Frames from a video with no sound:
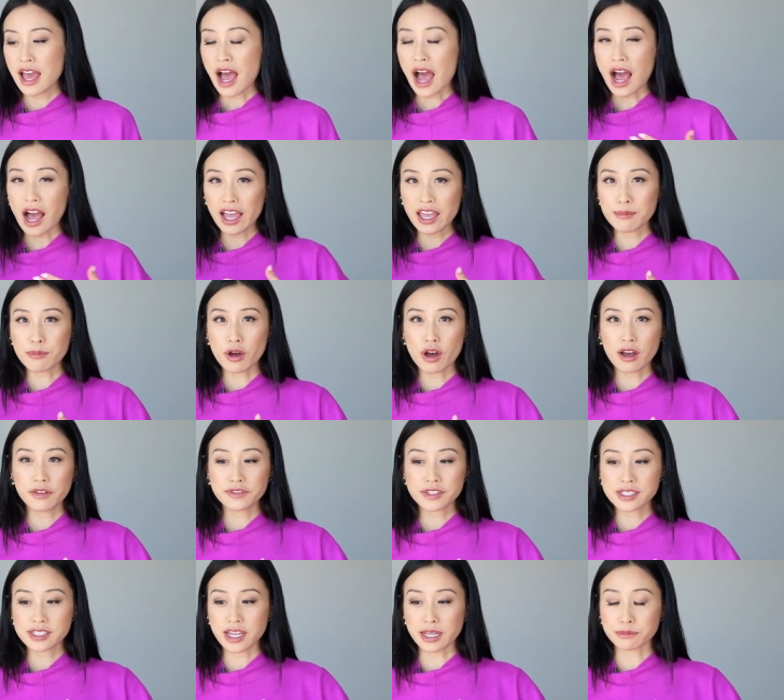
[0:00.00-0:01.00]
I'm
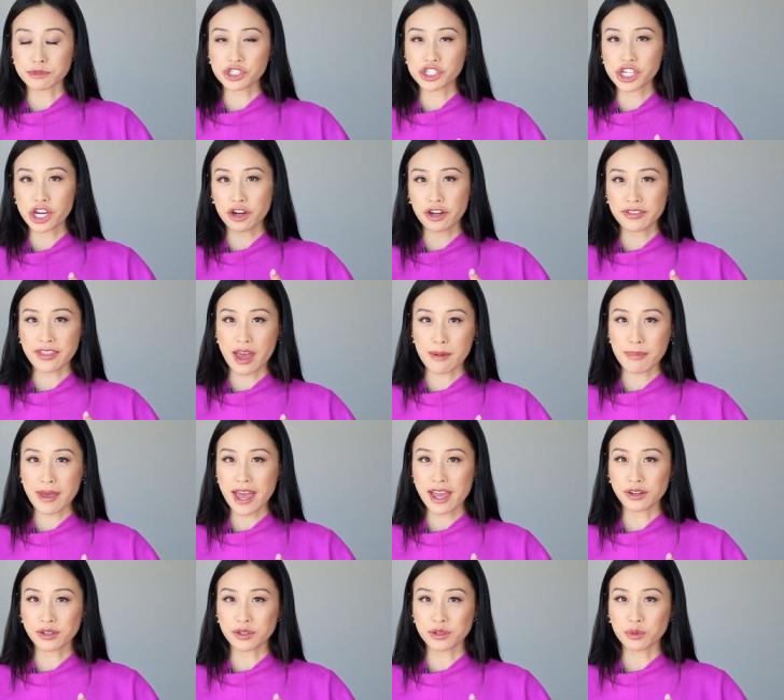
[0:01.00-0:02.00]
oftentimes sharing that
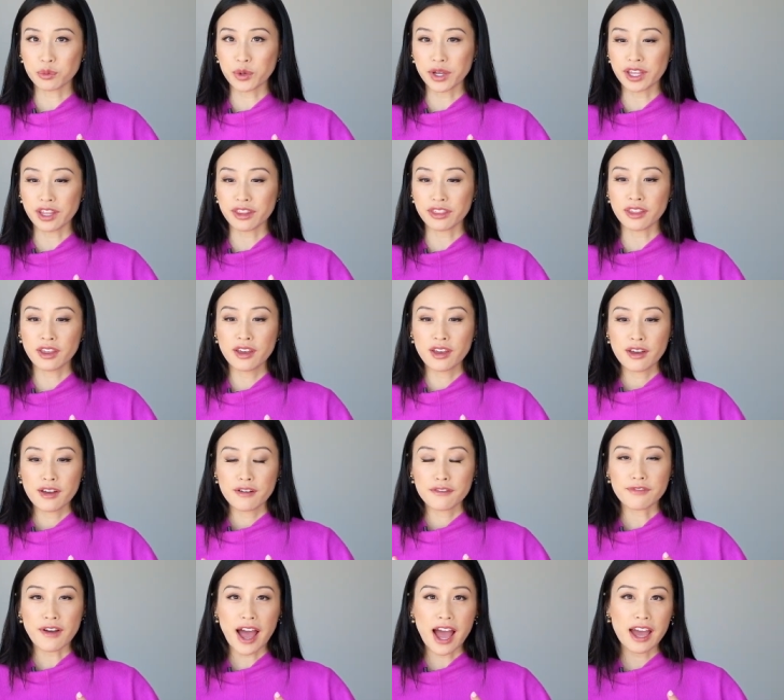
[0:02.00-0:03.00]
panel with
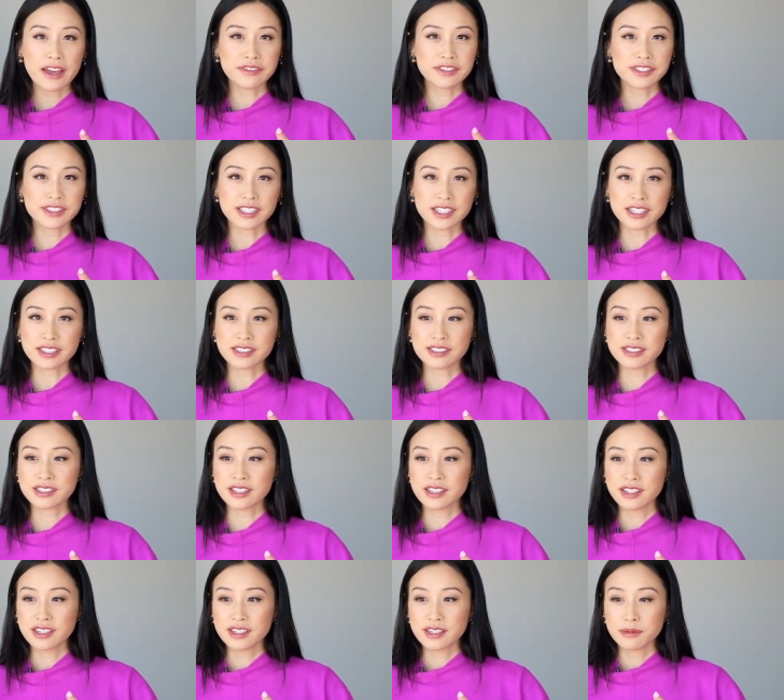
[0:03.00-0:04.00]
5, 6,
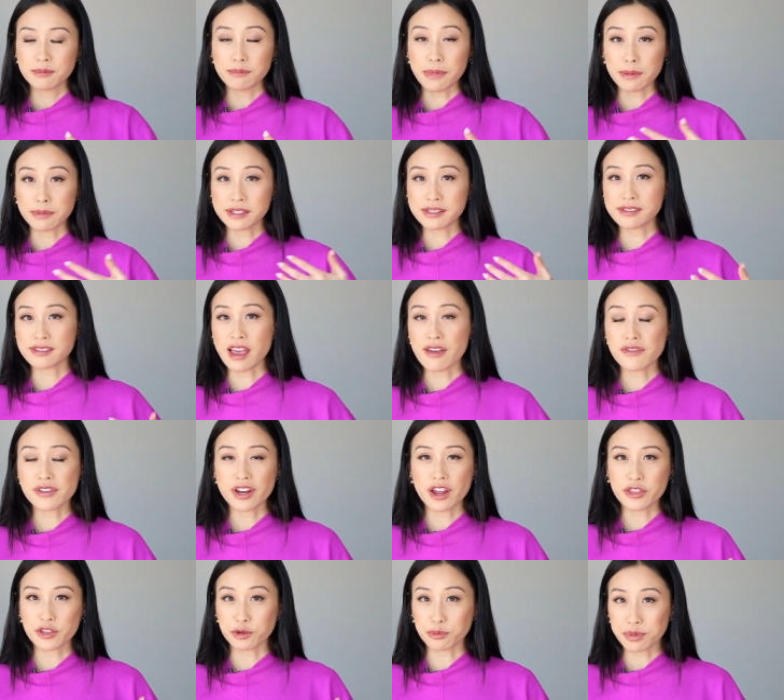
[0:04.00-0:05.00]
maybe 7
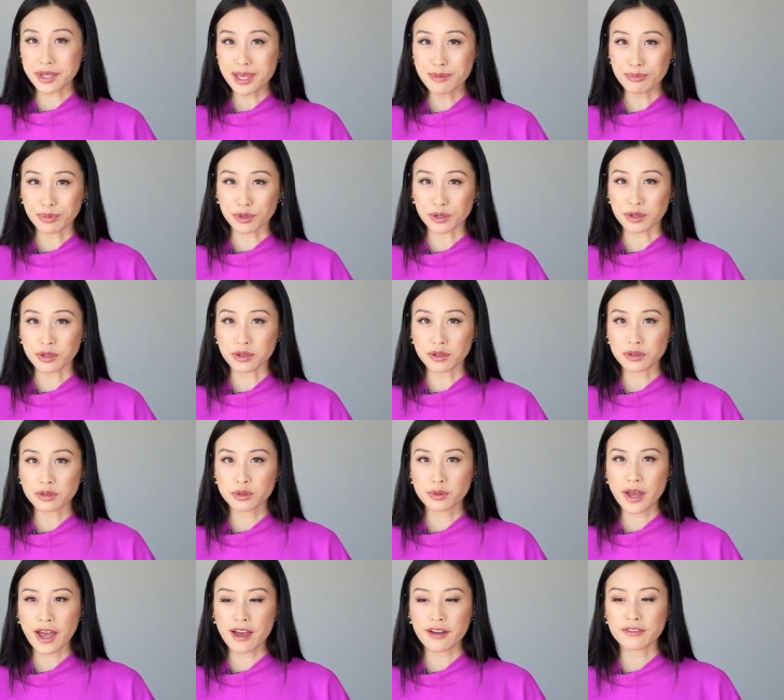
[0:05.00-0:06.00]
other people who
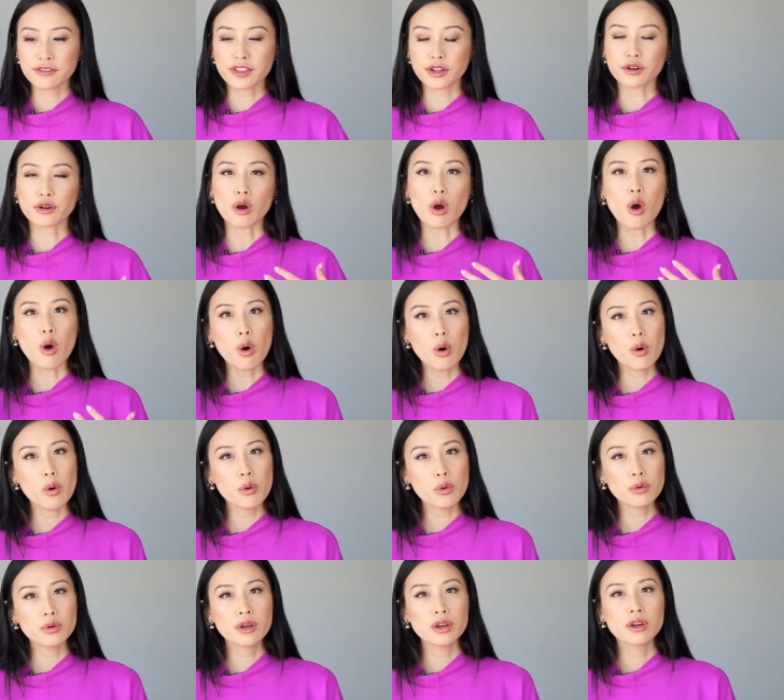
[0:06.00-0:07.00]
have their
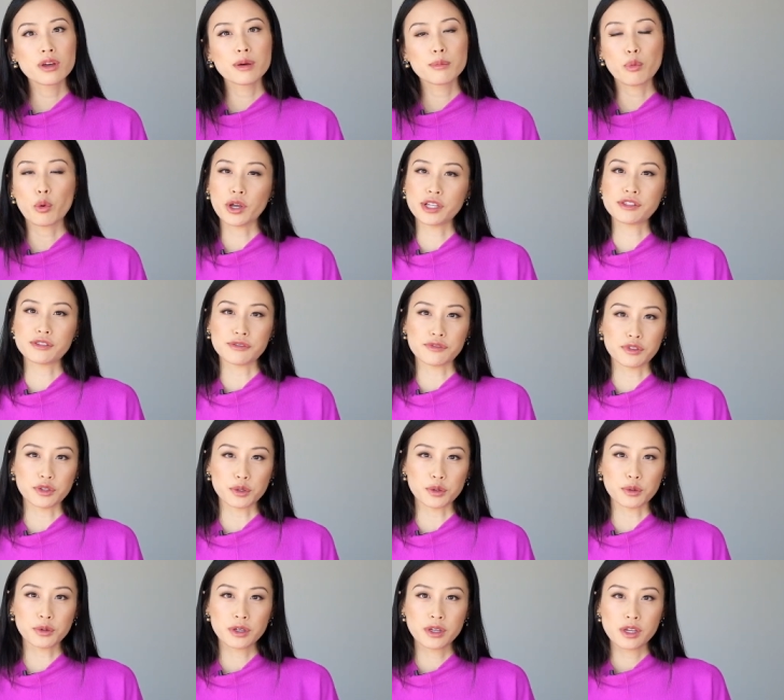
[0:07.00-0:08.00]
own points of
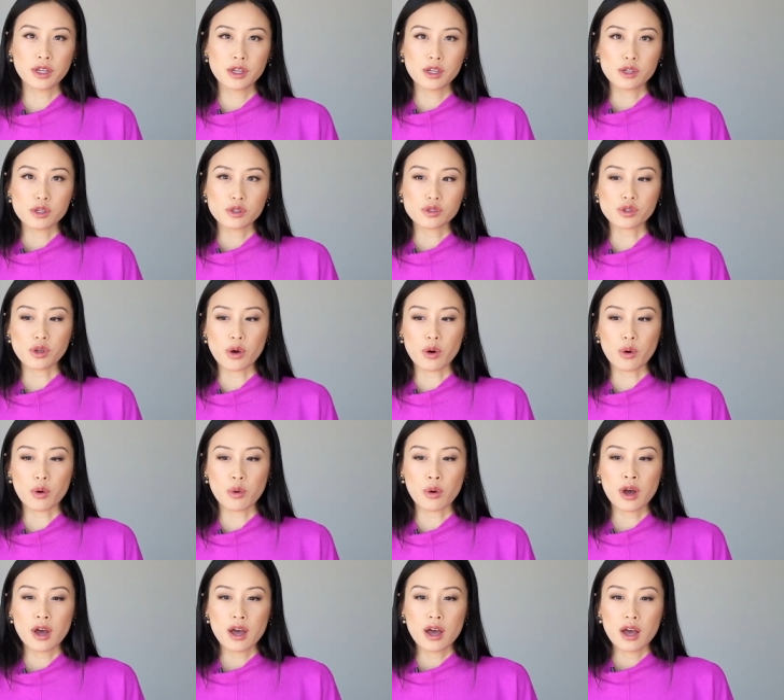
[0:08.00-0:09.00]
view.
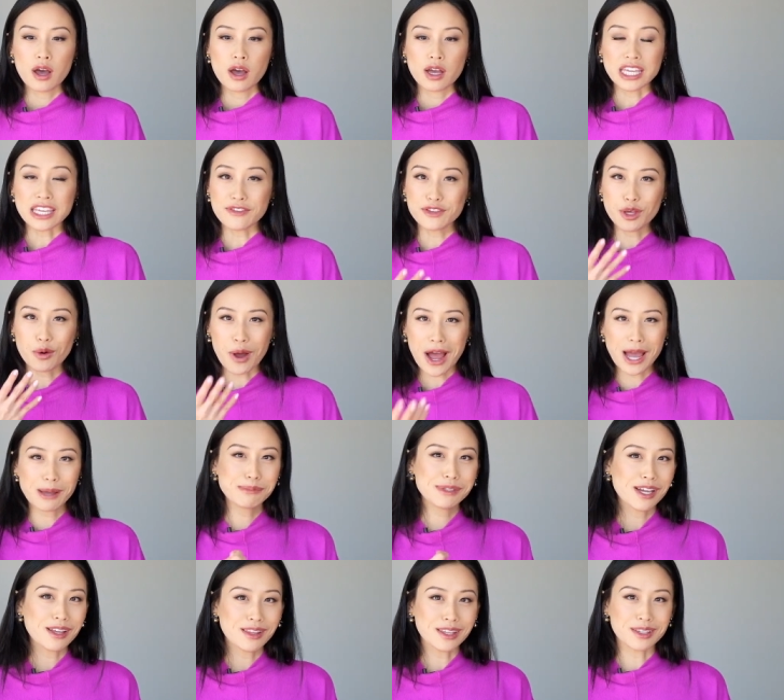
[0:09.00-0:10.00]
So even though I'm
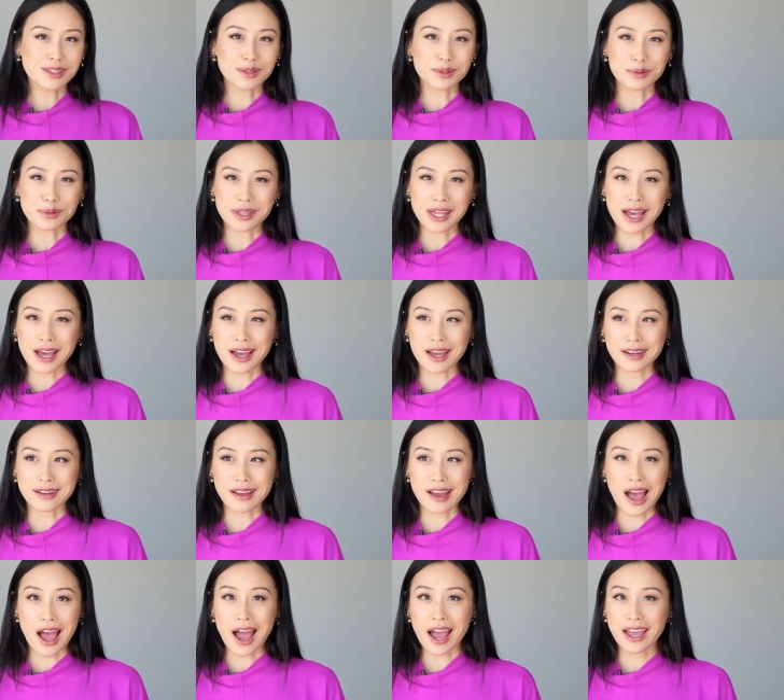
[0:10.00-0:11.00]
telling you that
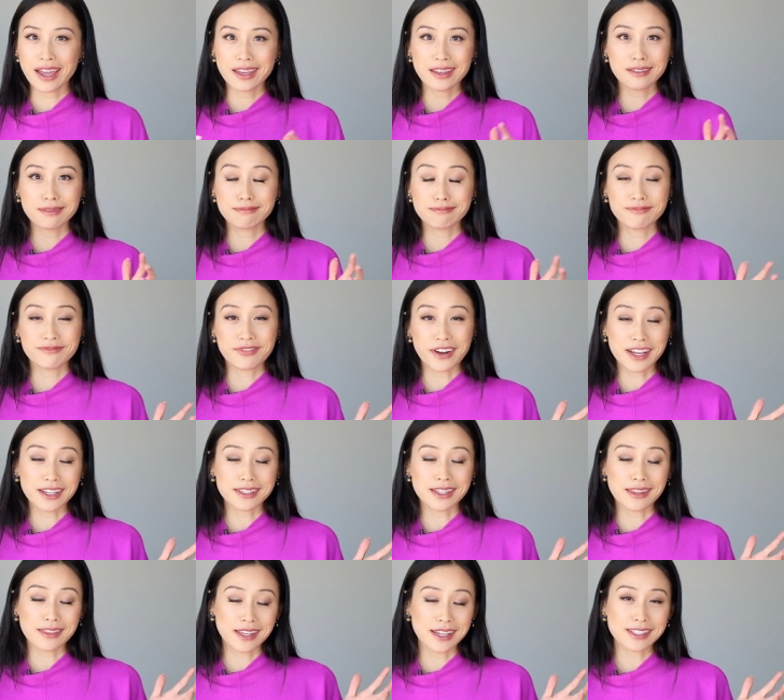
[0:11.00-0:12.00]
I
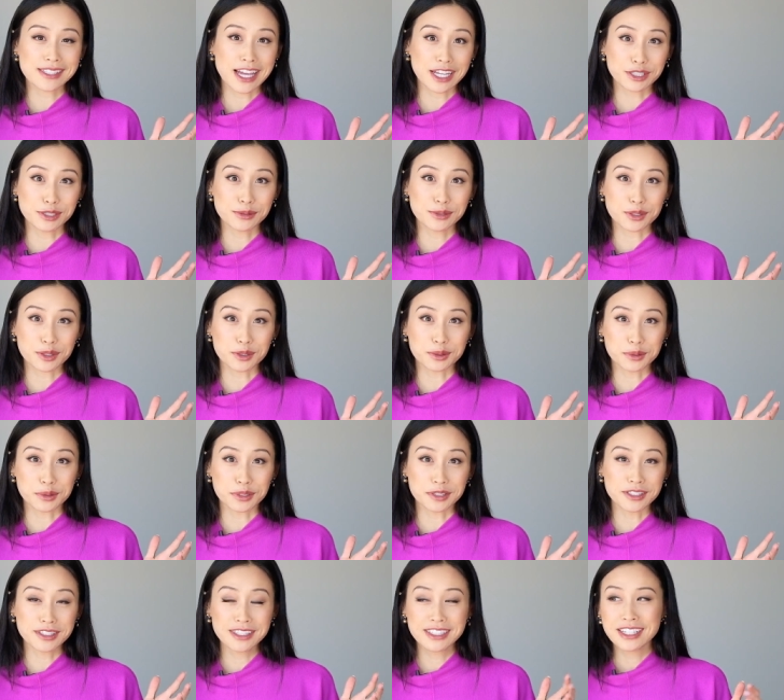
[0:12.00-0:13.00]
frankly think tattoos are
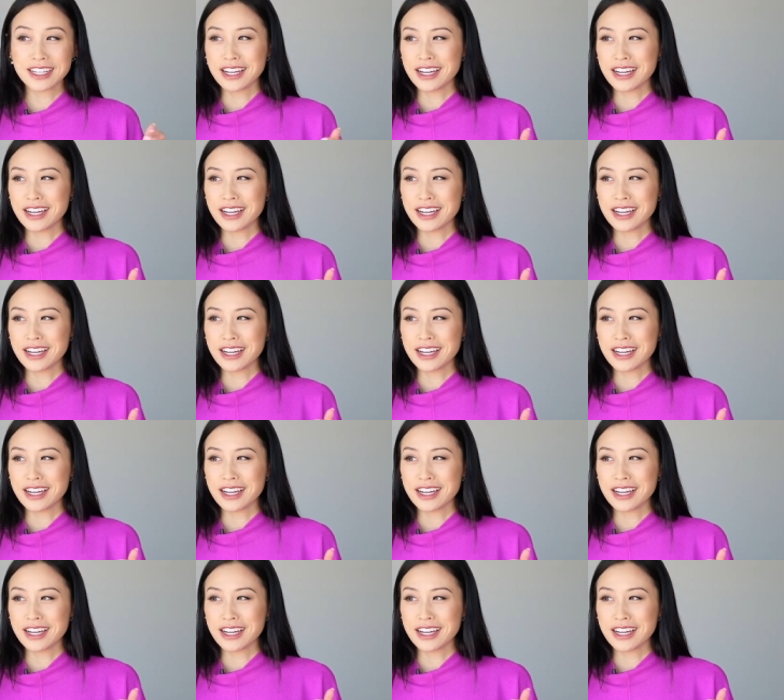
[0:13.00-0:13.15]
cool,